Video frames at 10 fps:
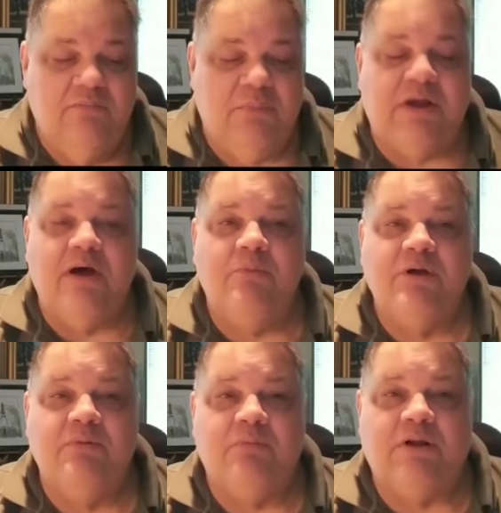Become
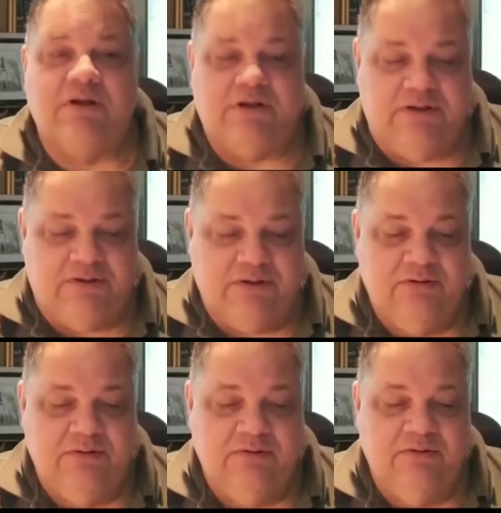complete,
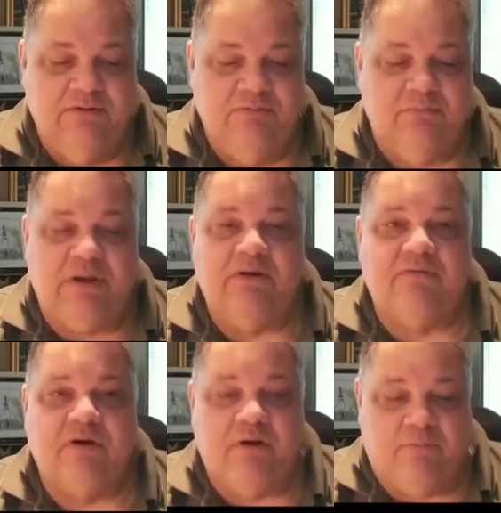be
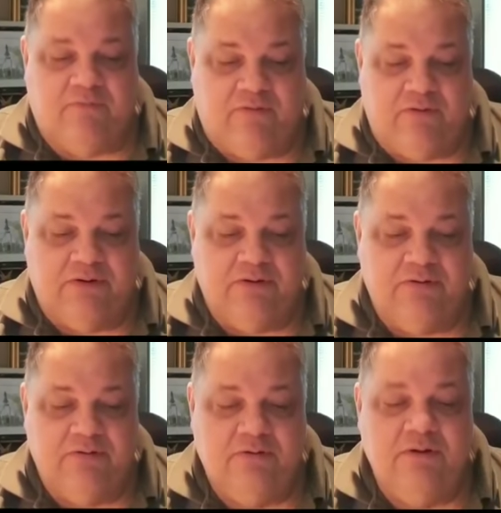of comfort,
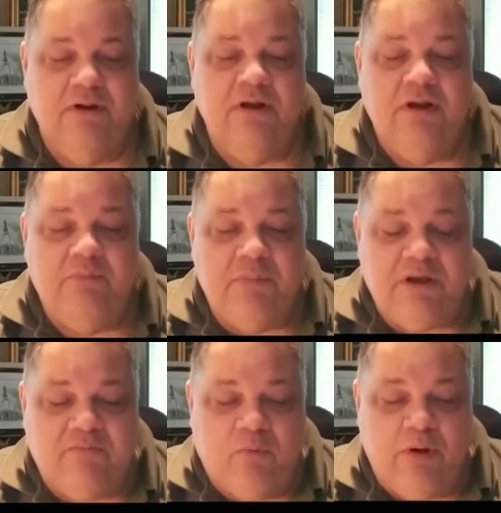be
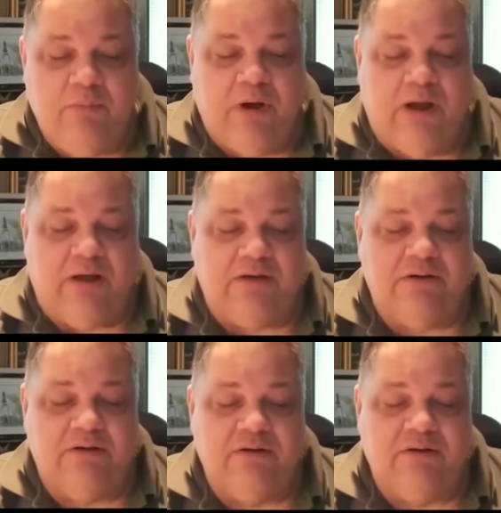of one mind,